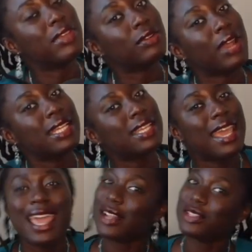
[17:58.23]
it right.
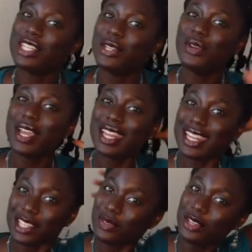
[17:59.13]
And I'll see you in the
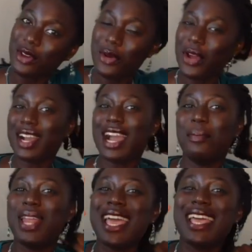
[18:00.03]
next video. God
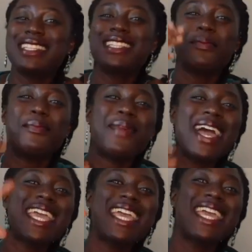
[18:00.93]
bless.
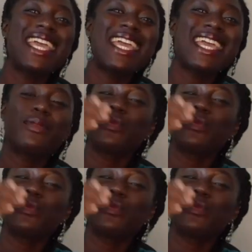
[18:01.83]
Bye.